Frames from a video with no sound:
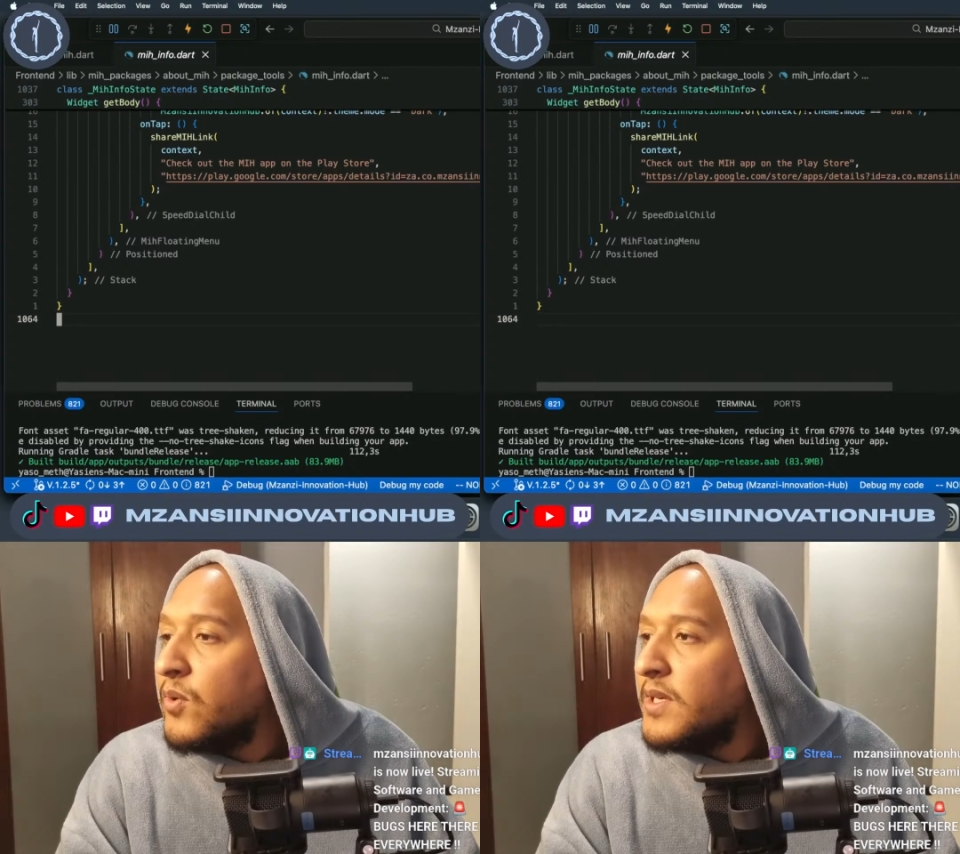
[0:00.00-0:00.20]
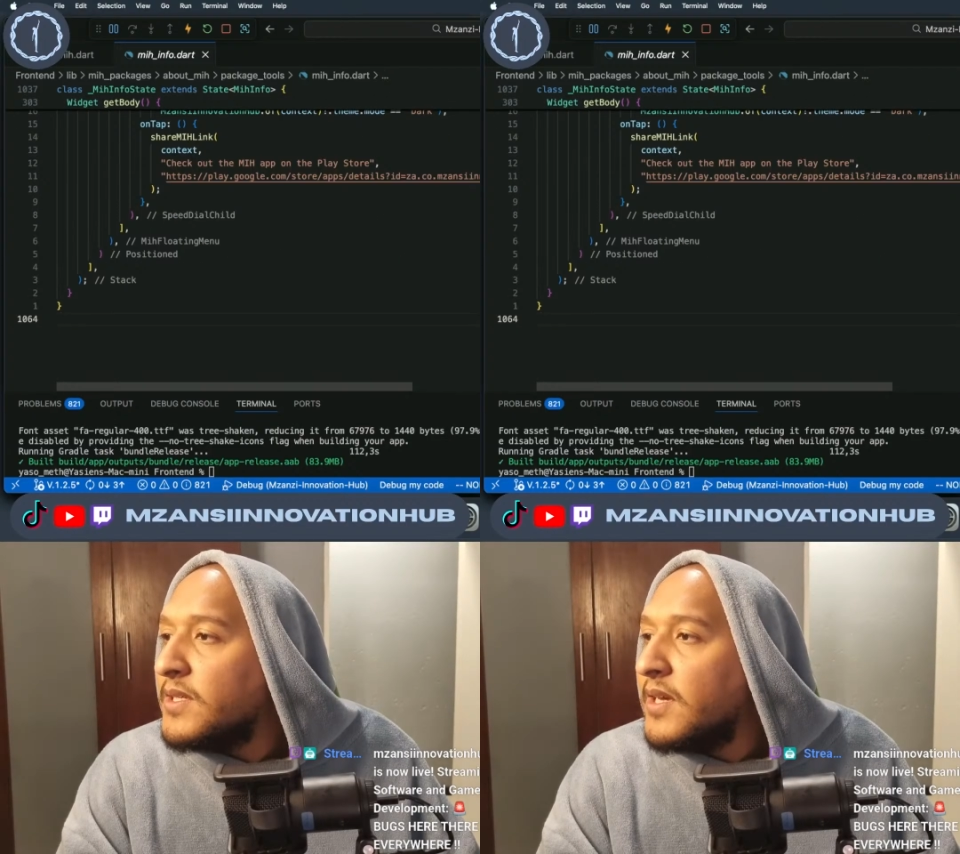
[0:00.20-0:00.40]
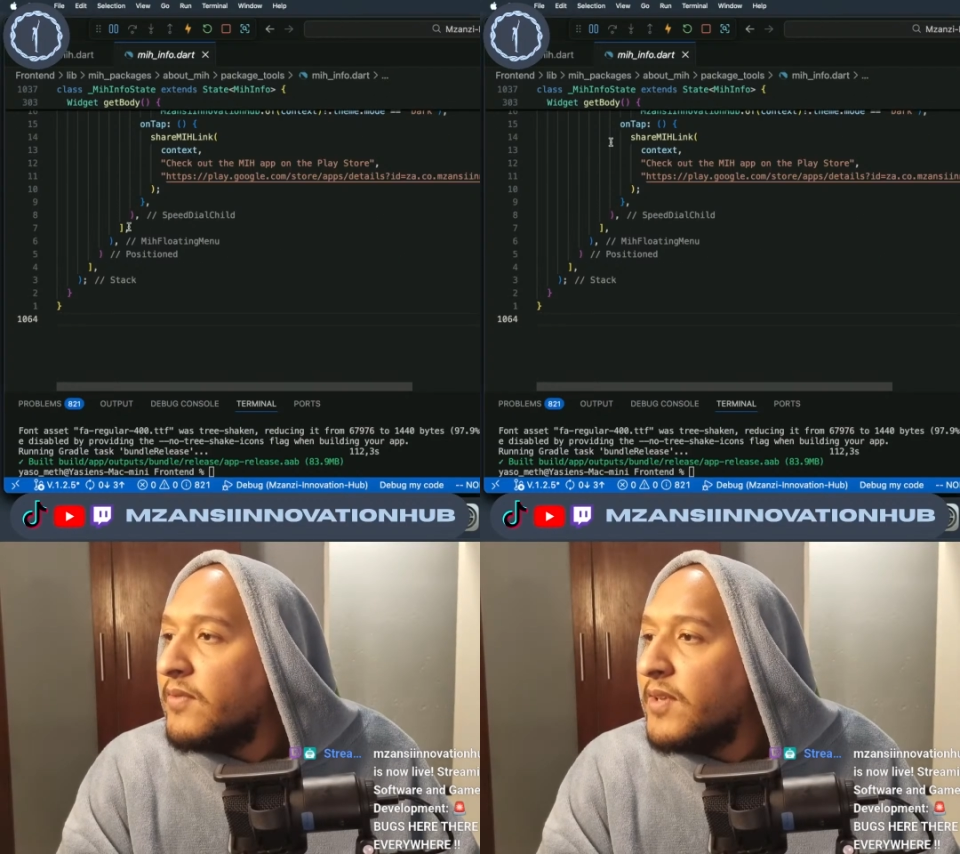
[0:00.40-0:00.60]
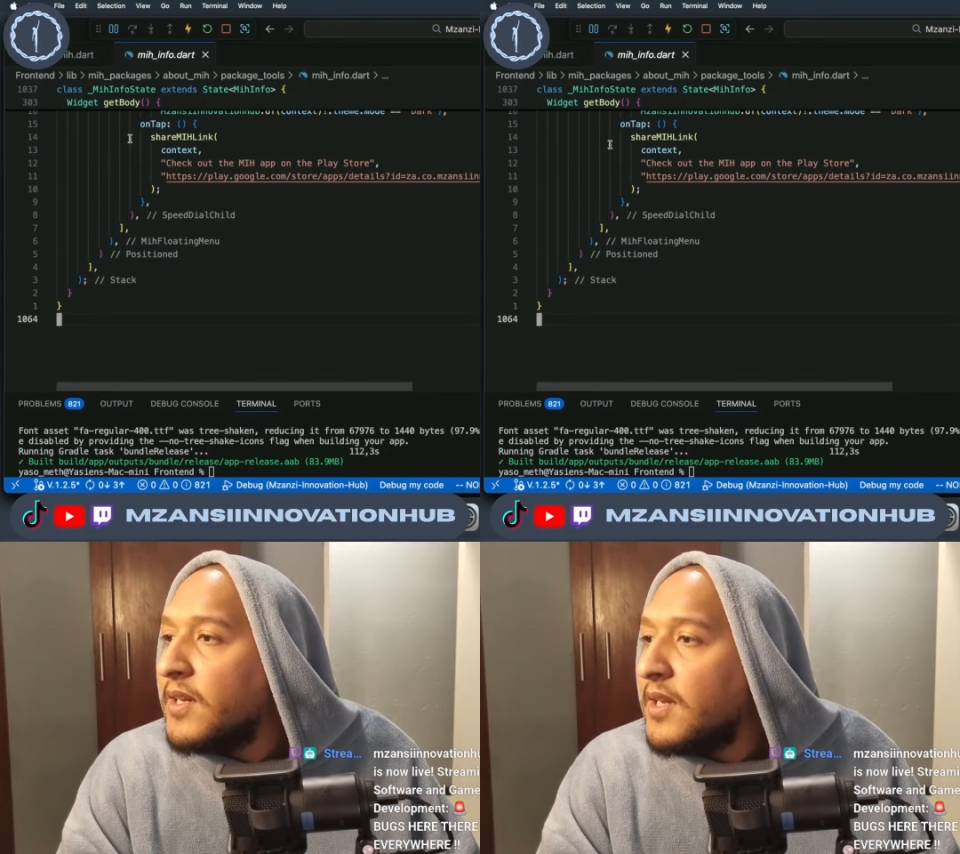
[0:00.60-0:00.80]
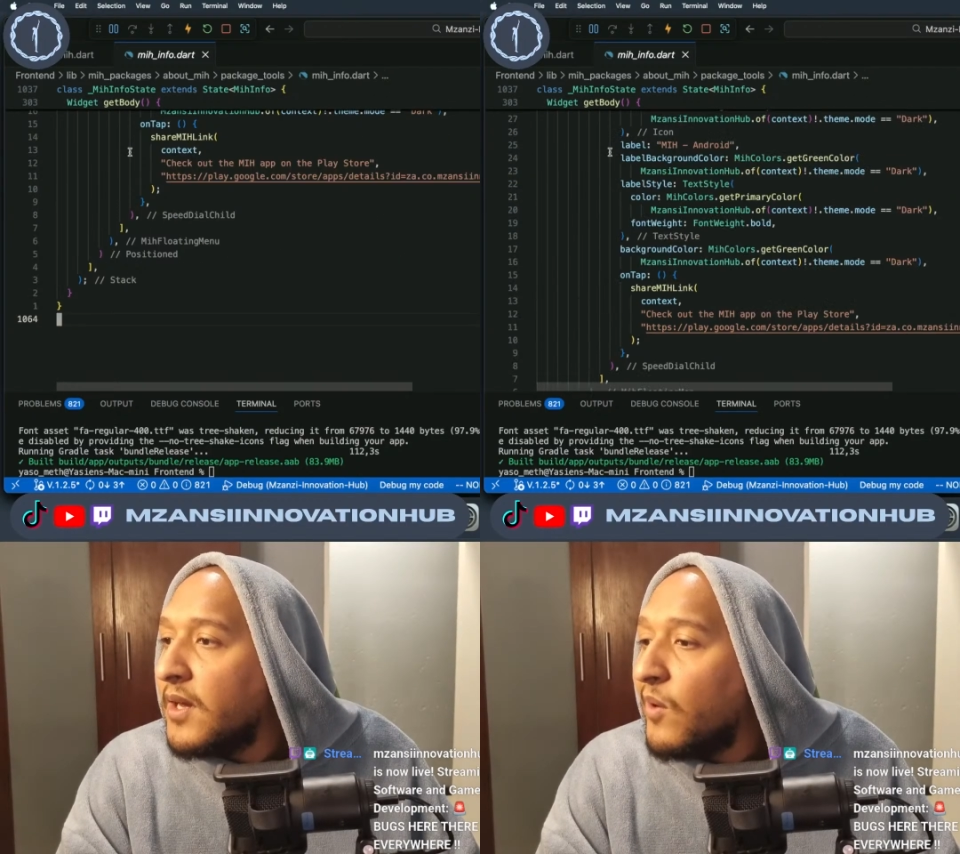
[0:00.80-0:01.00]
is
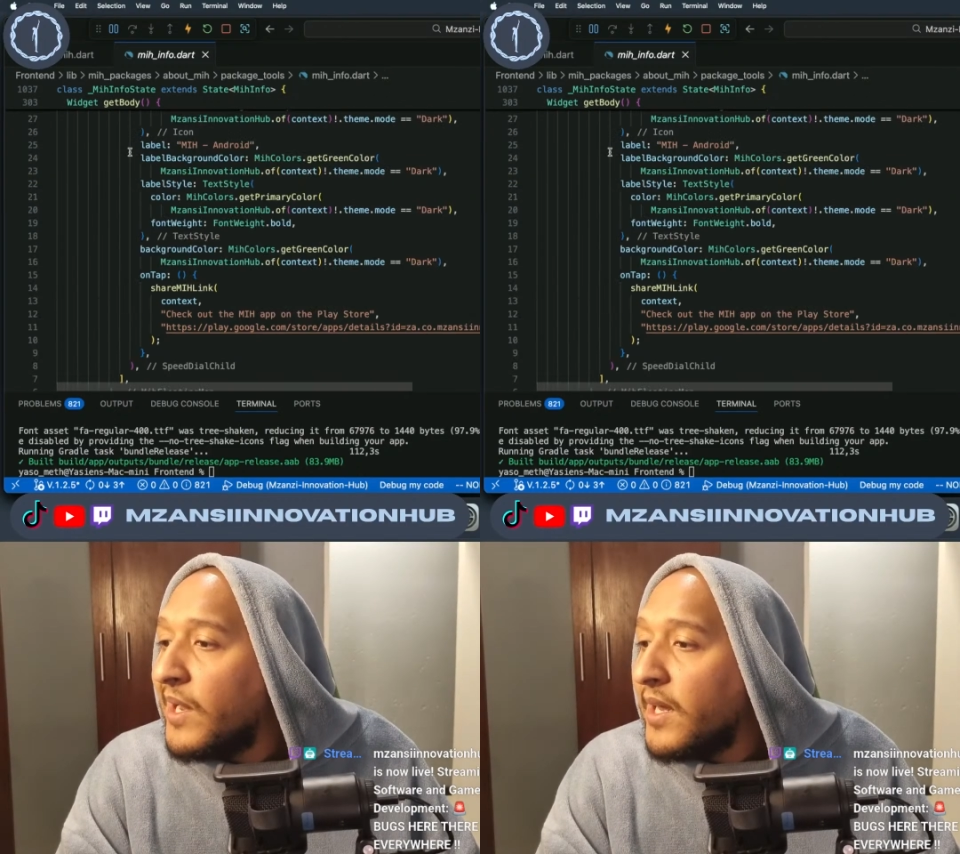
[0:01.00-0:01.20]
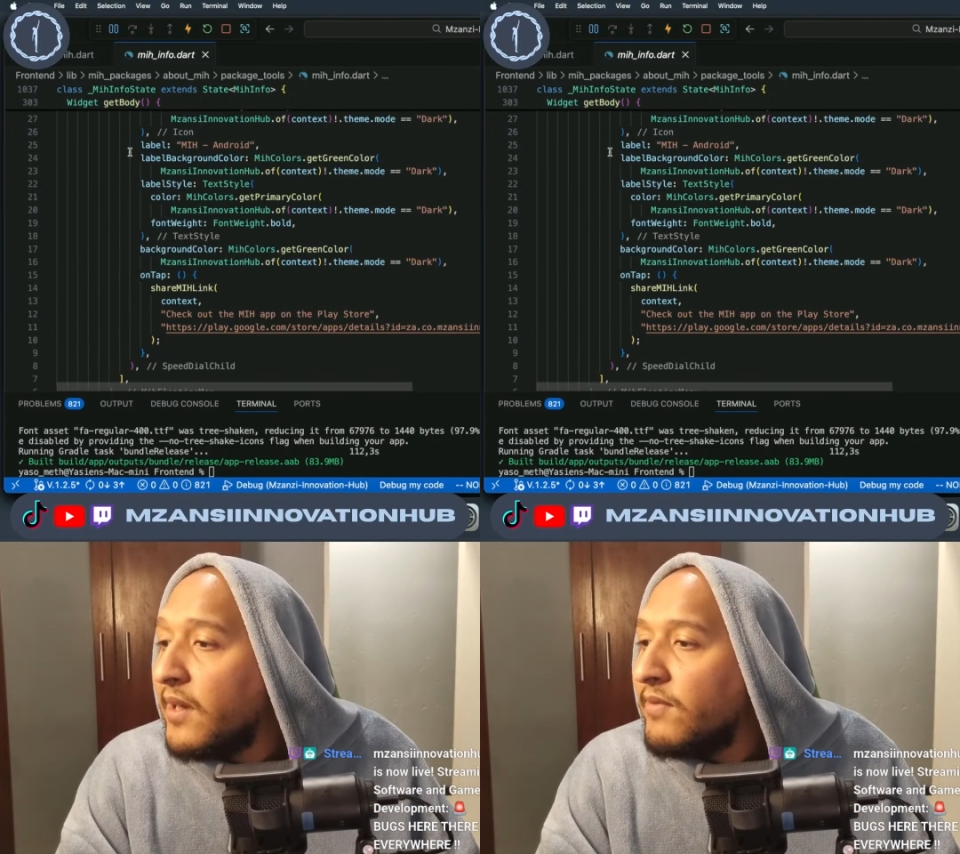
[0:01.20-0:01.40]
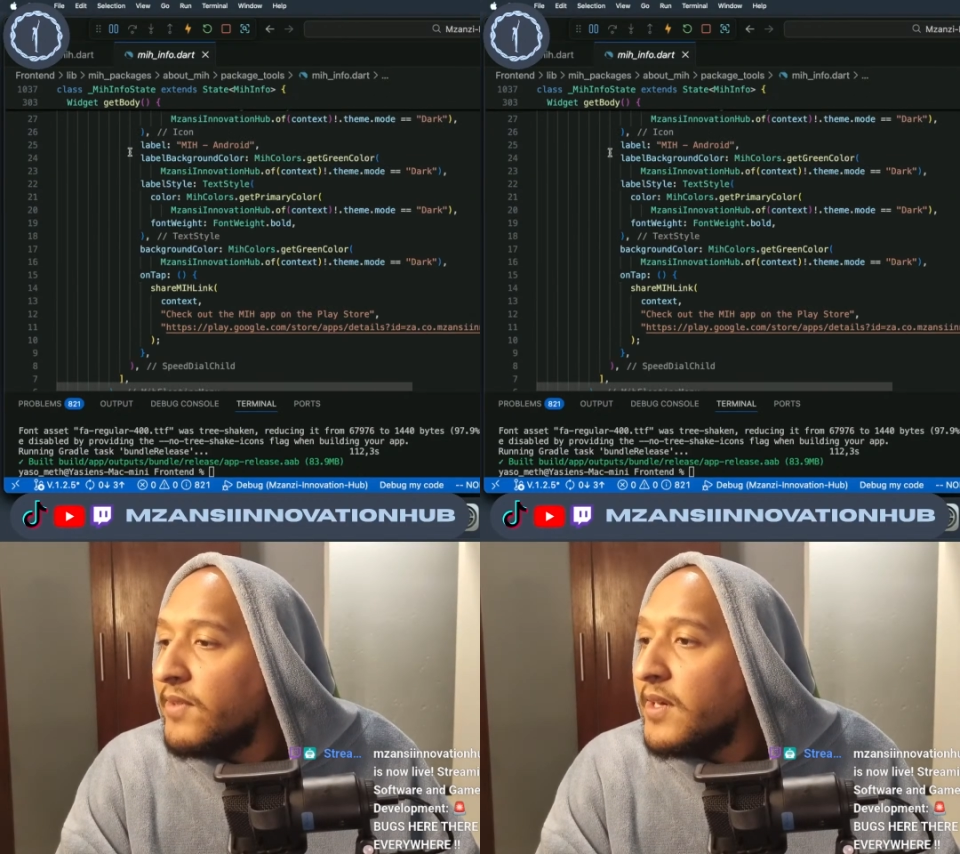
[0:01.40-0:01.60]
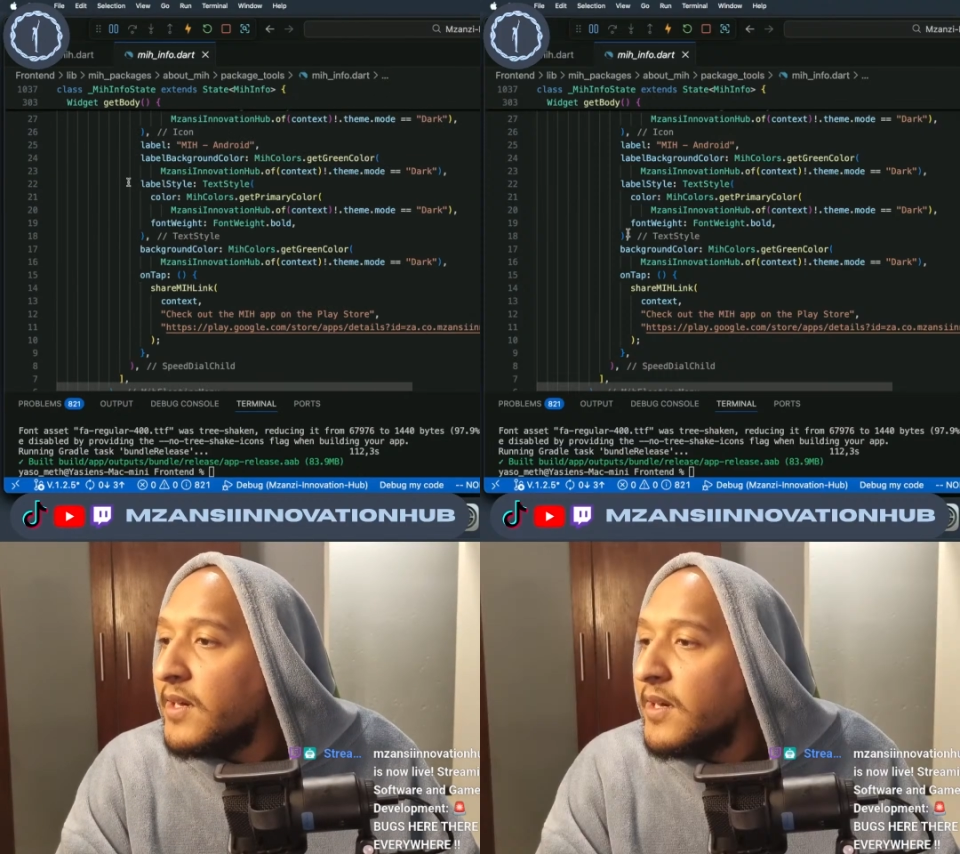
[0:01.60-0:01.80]
definitely quite heavy